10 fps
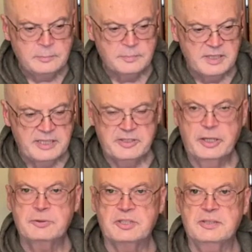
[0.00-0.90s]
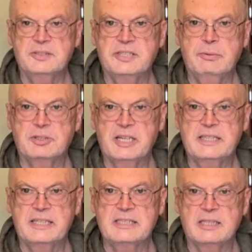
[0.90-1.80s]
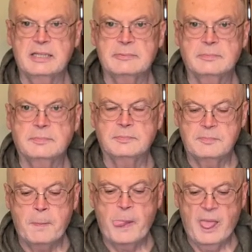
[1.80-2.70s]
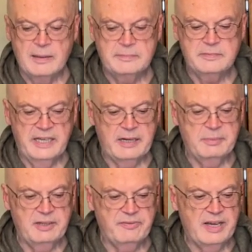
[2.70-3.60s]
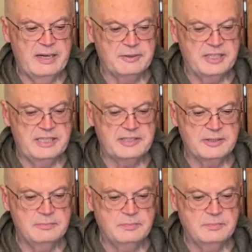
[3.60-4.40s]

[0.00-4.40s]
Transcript: And toast it and see what that tastes like. That'll be the final test.